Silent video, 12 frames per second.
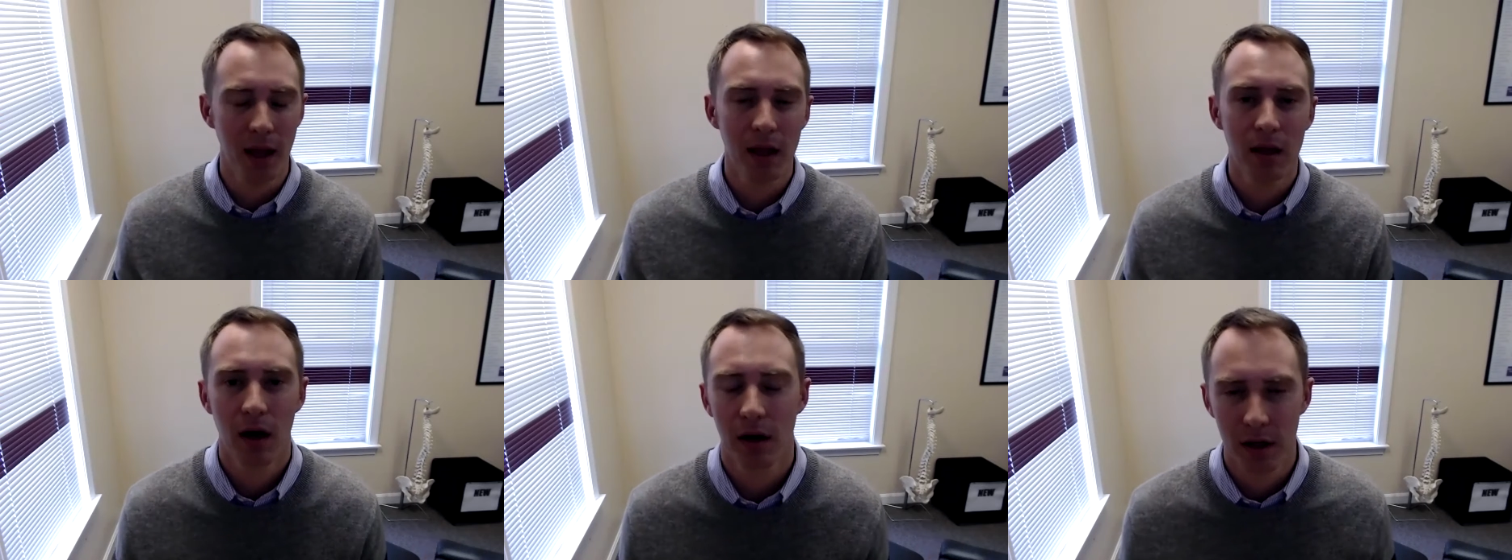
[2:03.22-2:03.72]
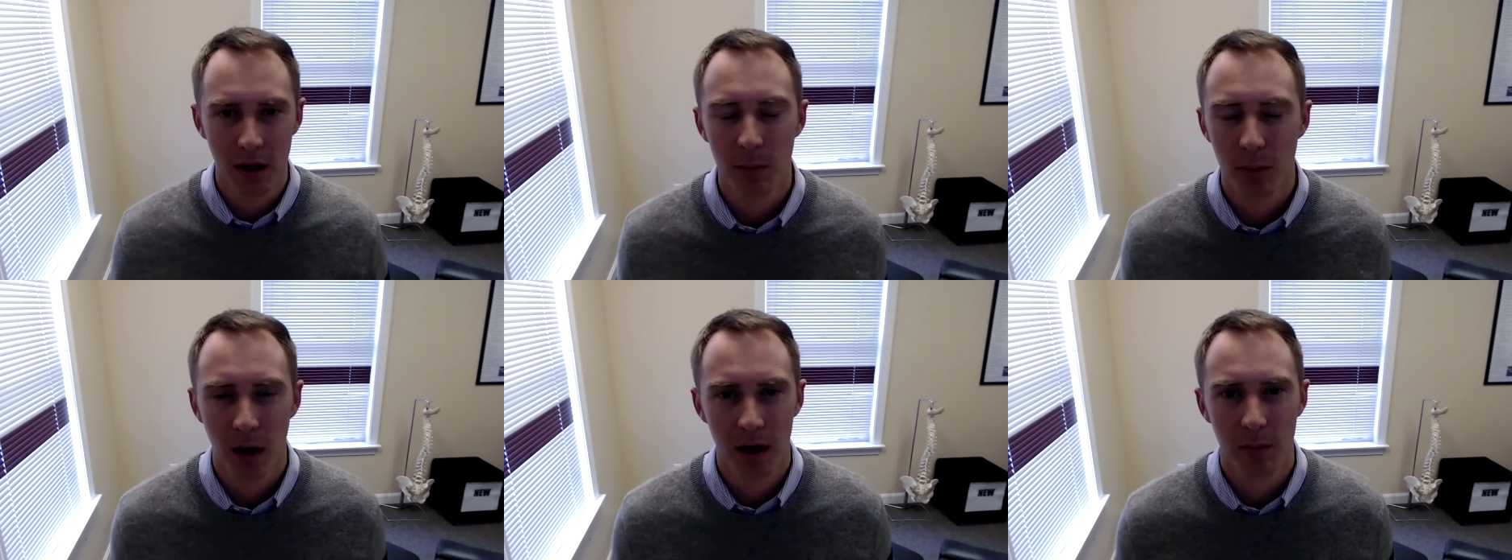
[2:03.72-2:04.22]
on an
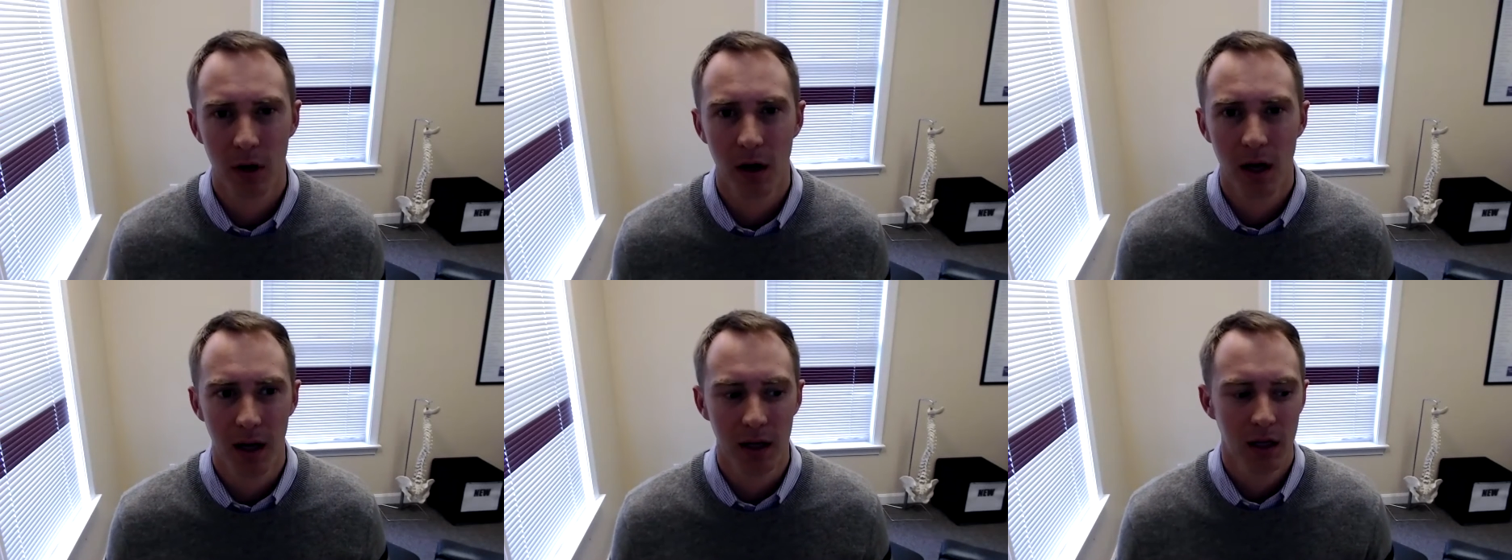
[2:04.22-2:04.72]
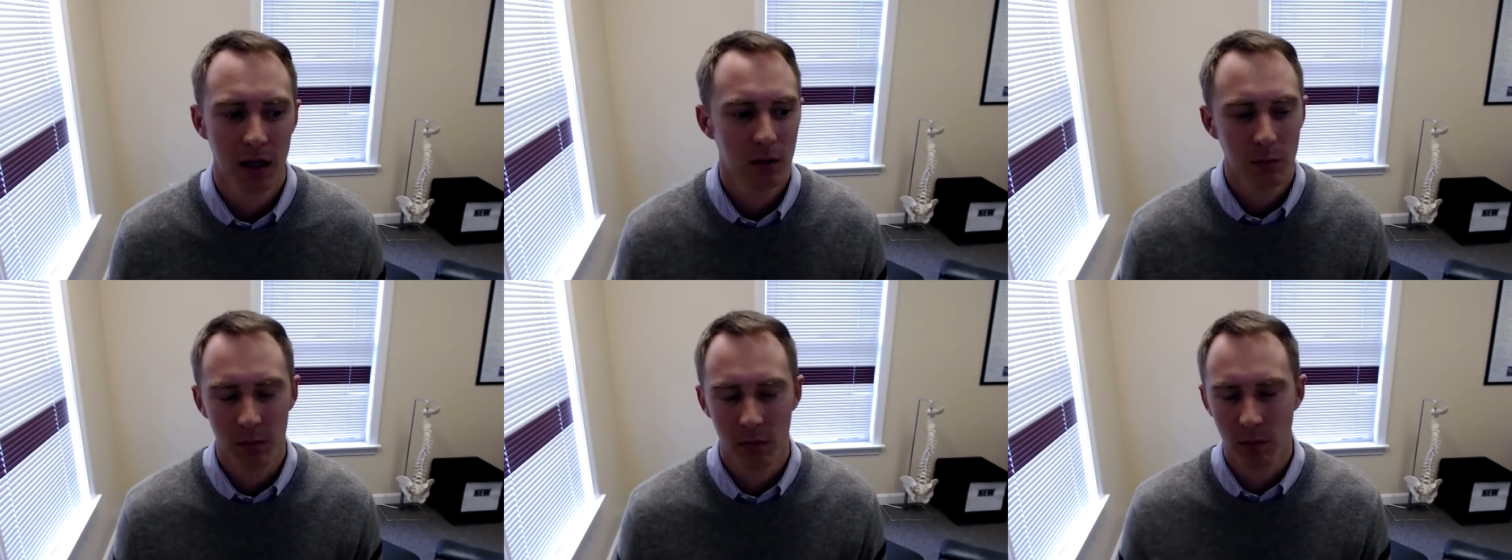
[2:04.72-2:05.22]
upright MRI,
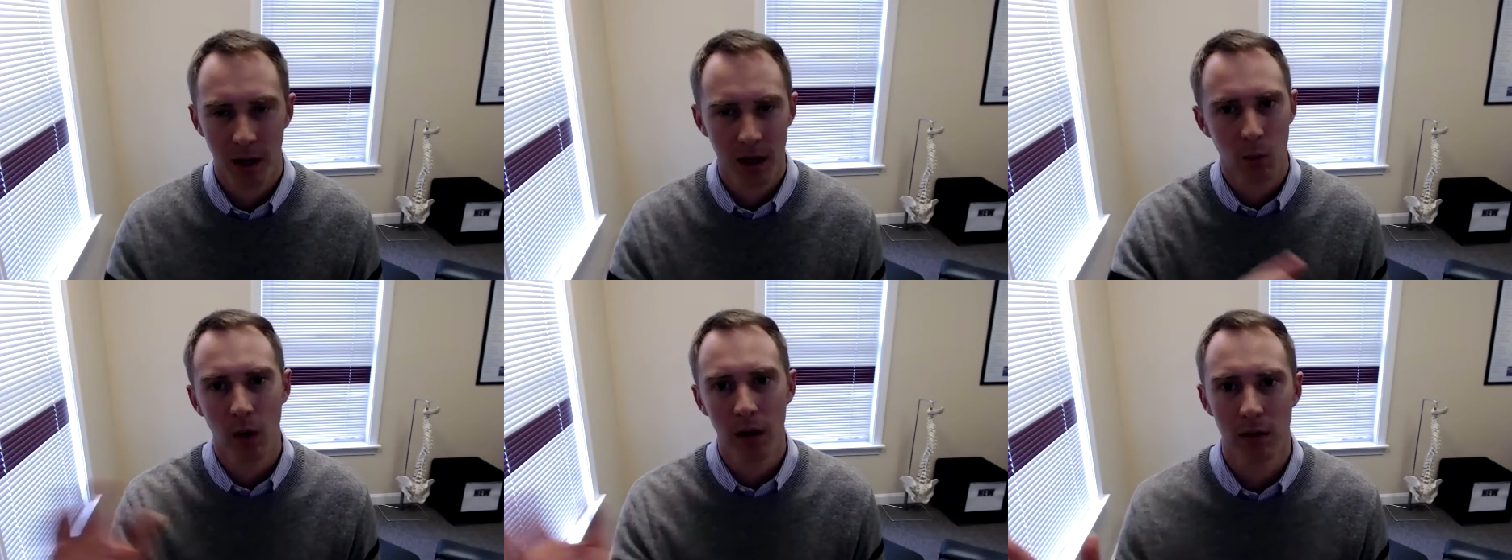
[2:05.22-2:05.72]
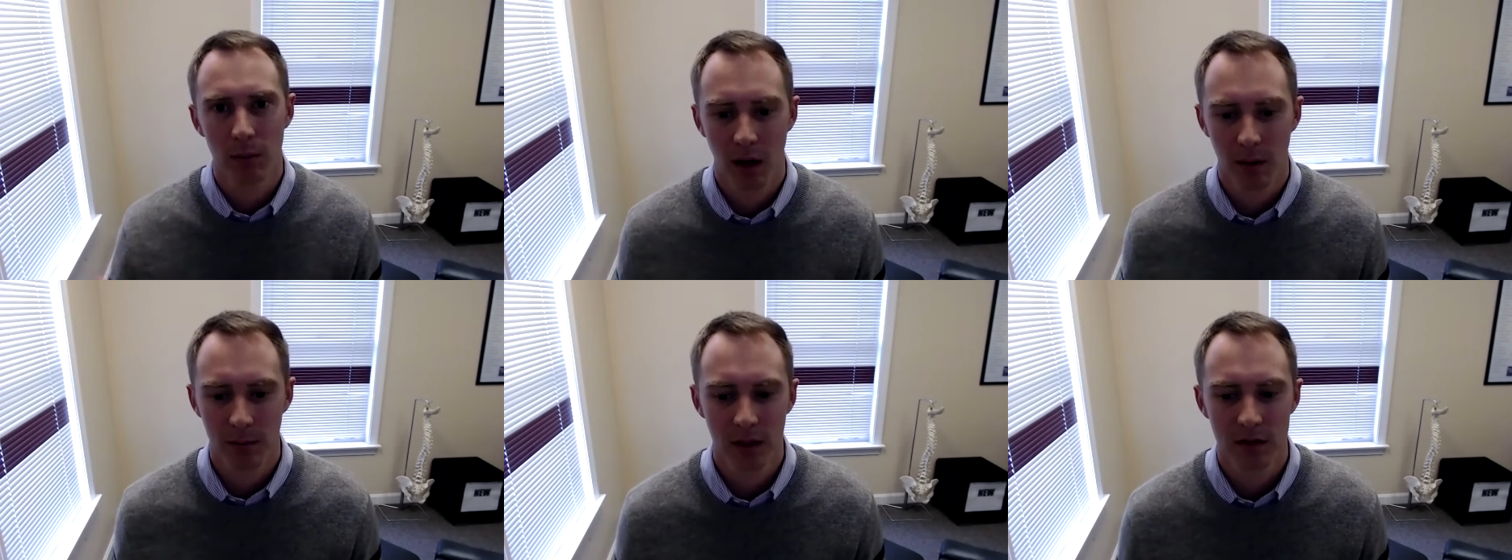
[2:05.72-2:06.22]
no matter what your
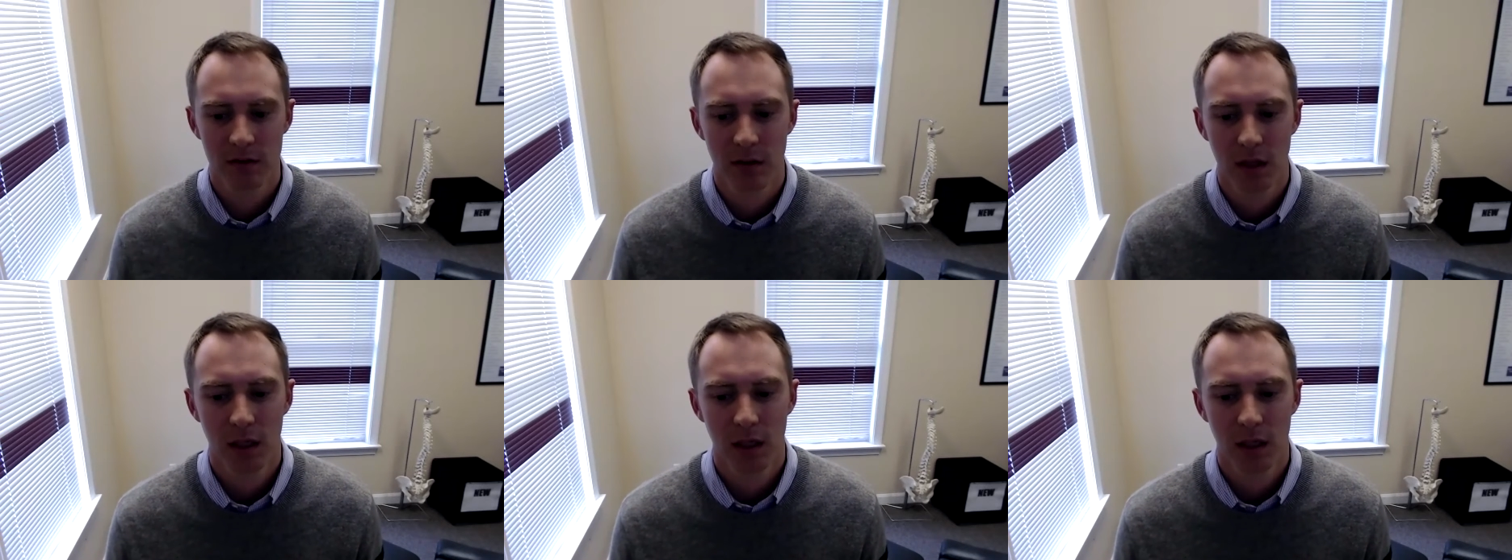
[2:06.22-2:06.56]
problem is.